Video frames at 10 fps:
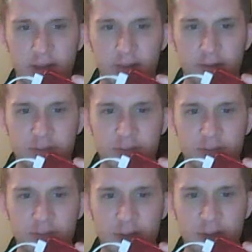"Those two
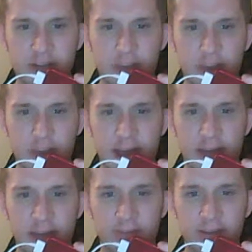rookies that we
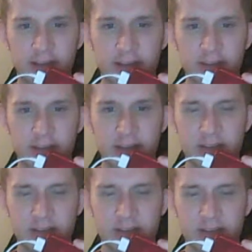have, it's
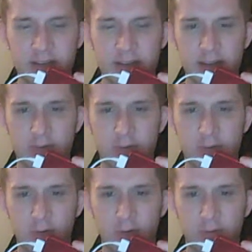amazing to see their
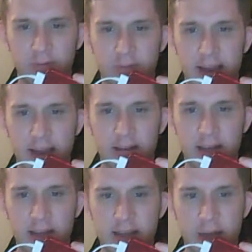growth day in and
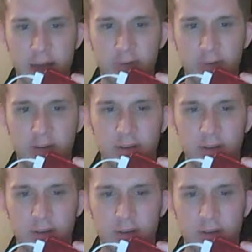day out,"
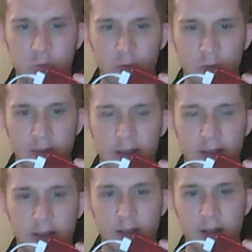unquote.
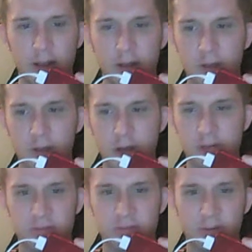Long
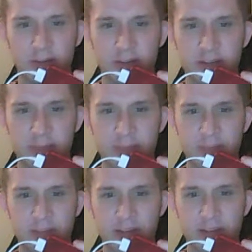struggled in his
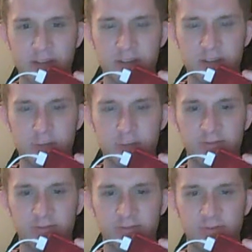matchup against Sioux
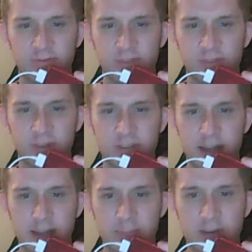the first
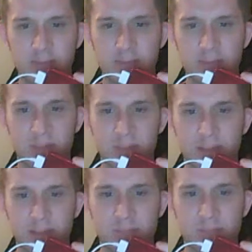time, but he's been playing
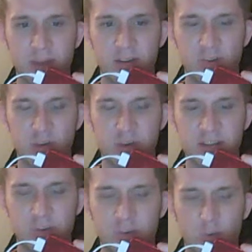much better in the
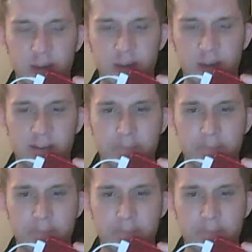recent weeks.